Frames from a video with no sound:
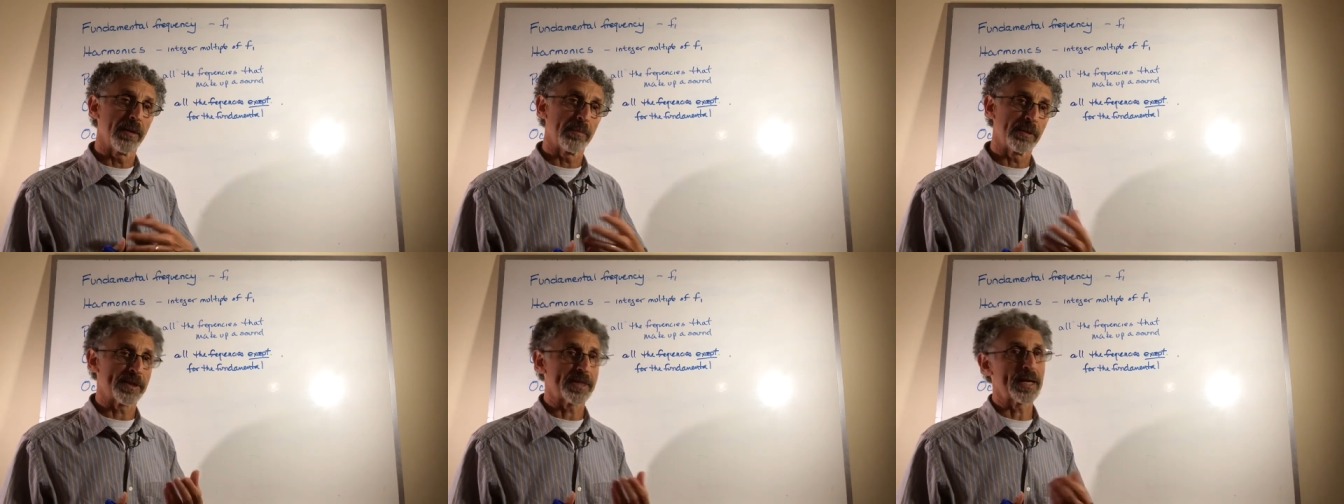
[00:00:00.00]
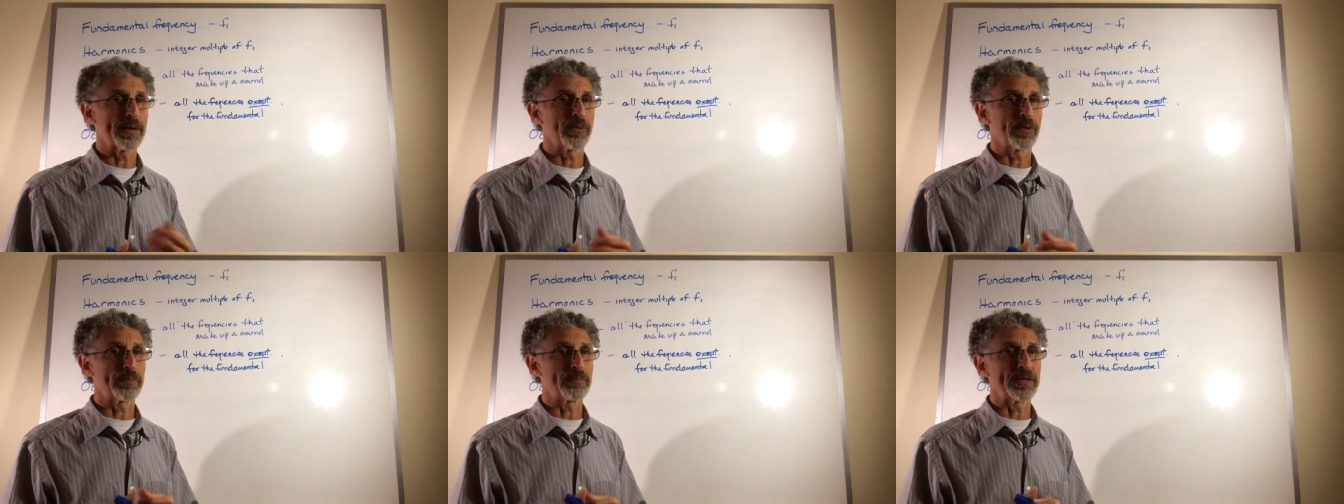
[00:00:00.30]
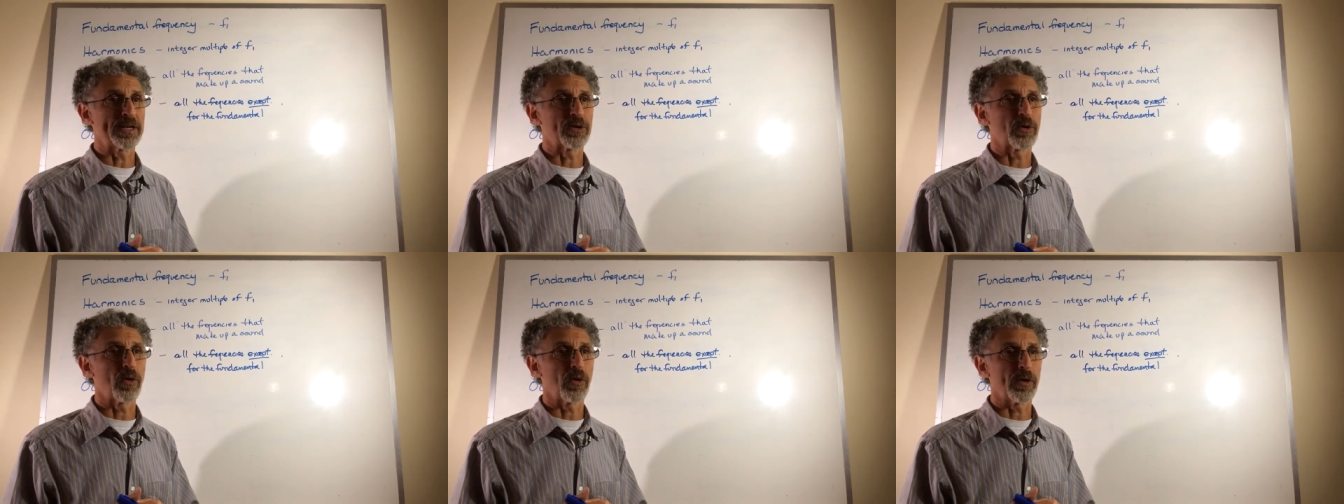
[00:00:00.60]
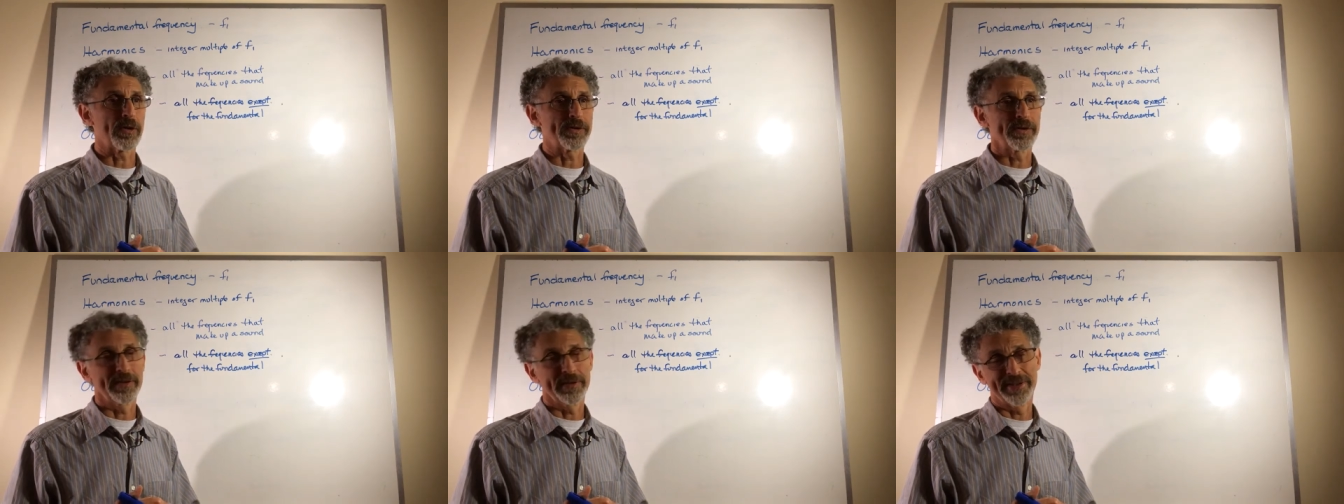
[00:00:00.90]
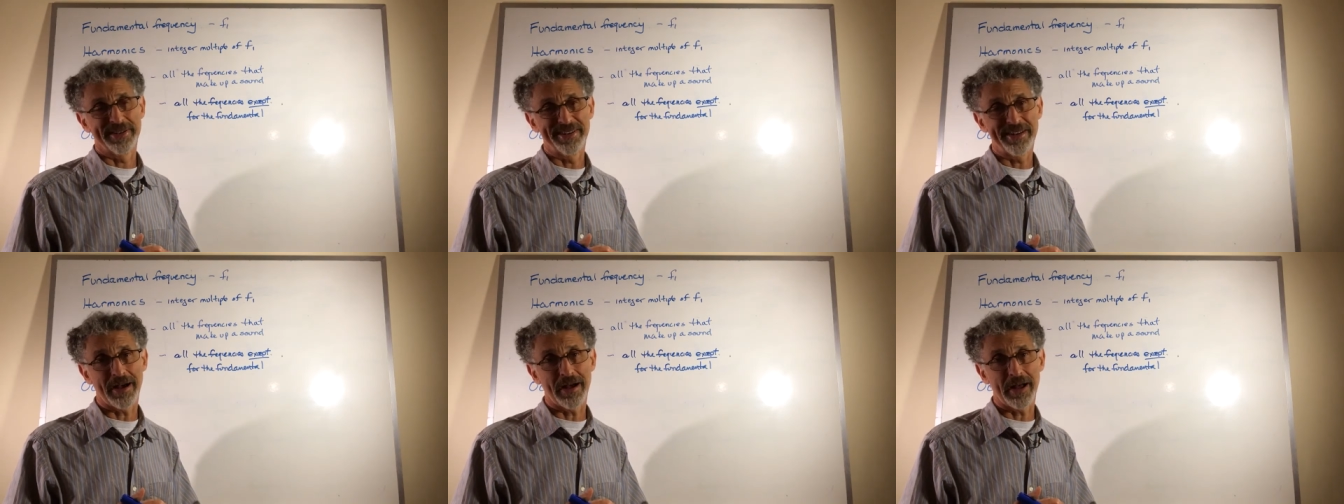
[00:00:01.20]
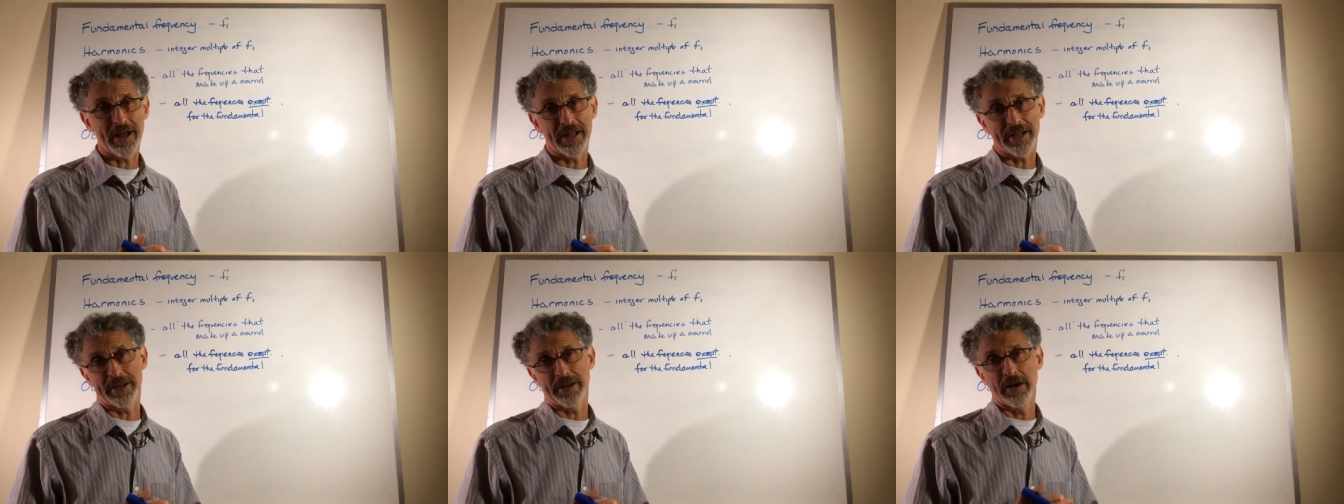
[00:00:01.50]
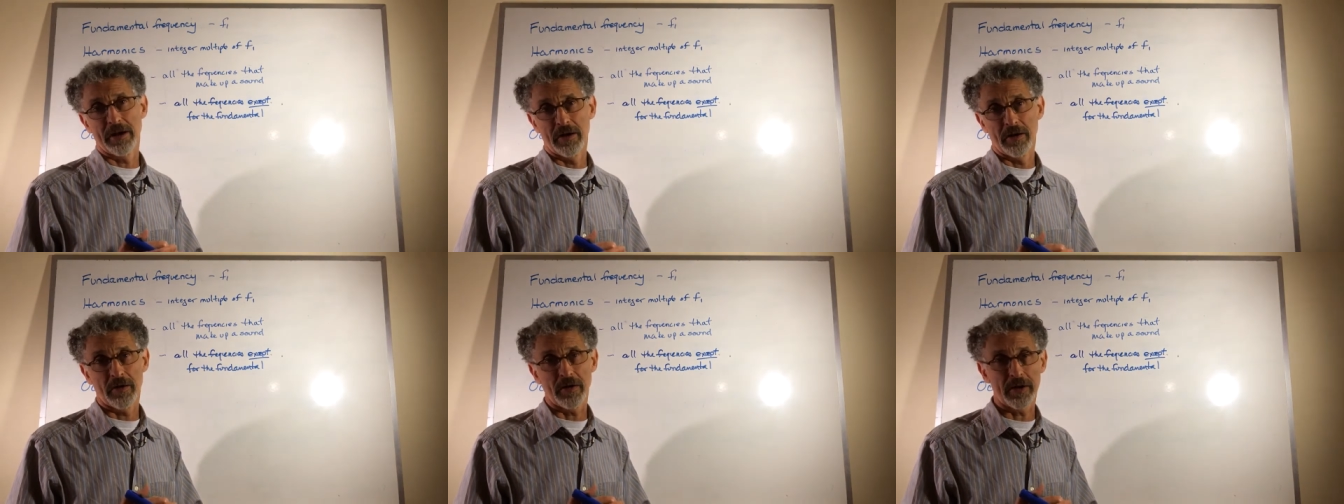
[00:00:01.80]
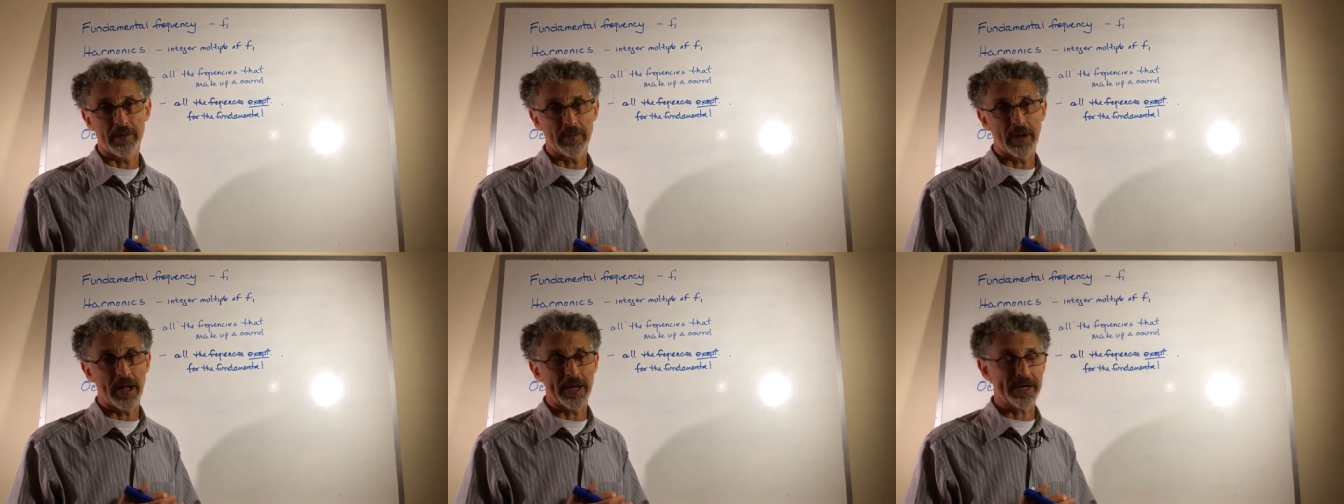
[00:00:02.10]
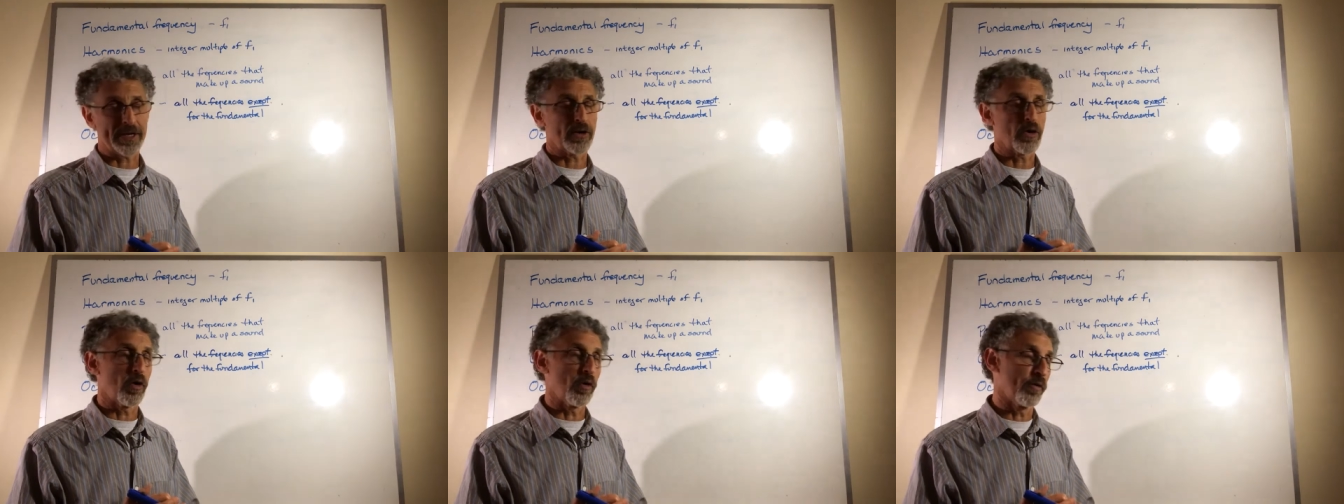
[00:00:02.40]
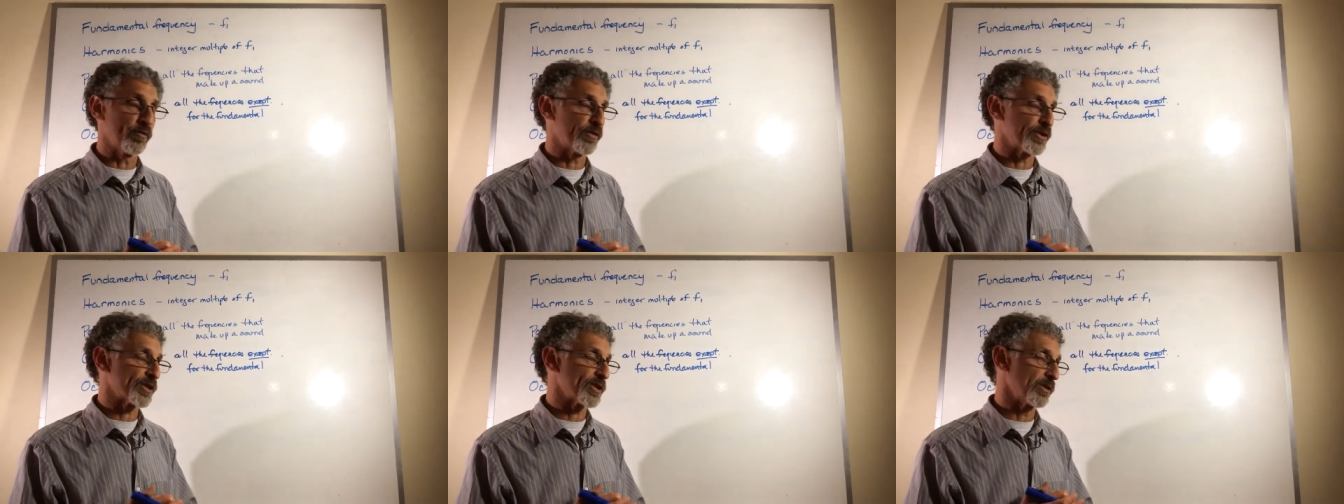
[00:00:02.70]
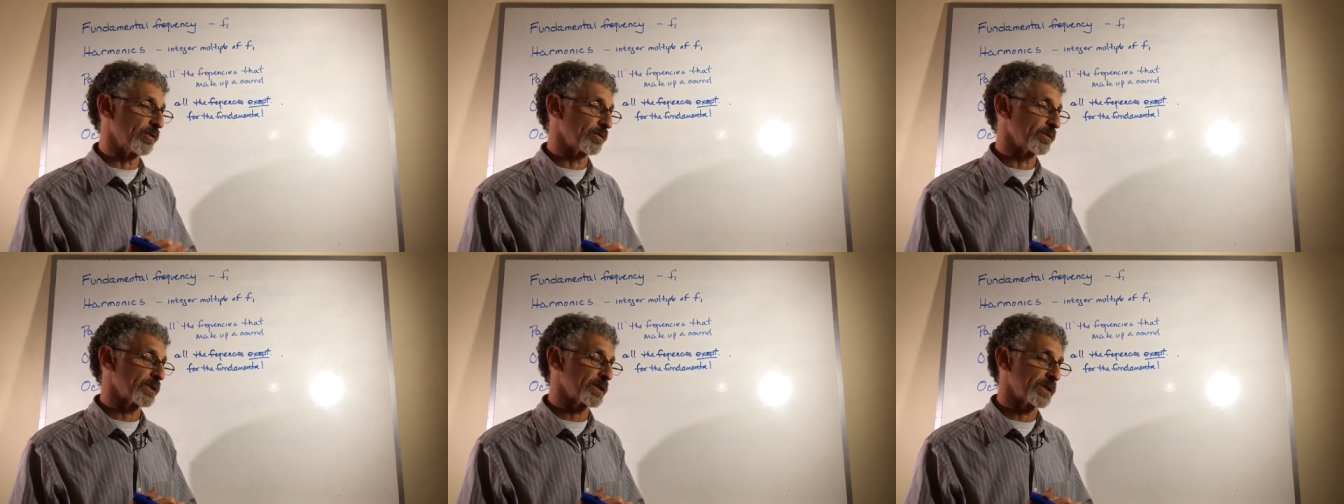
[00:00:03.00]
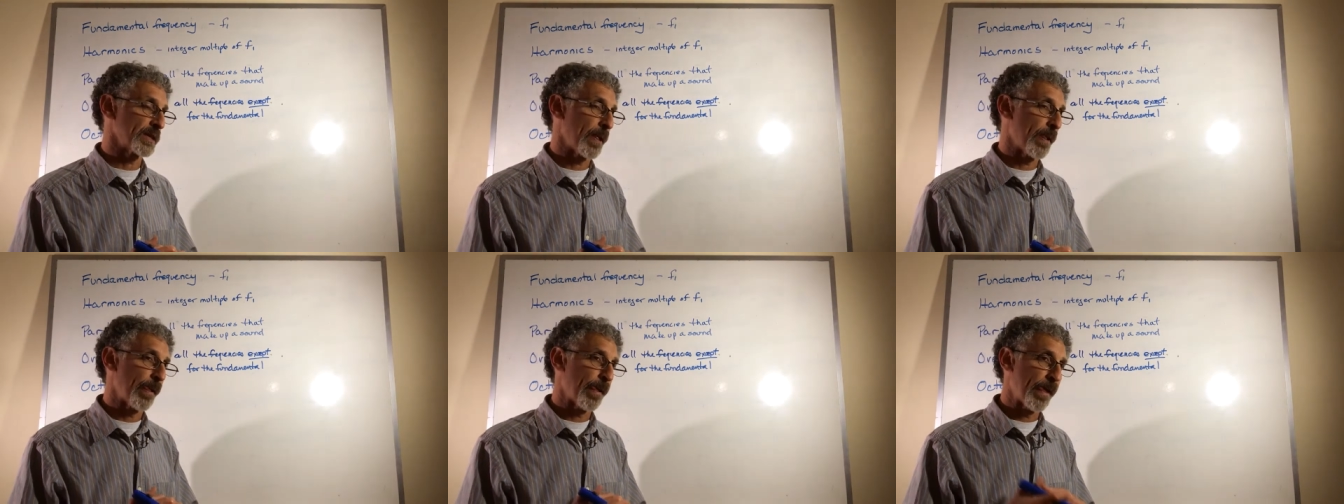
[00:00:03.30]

but they would be called non-harmonic overtones.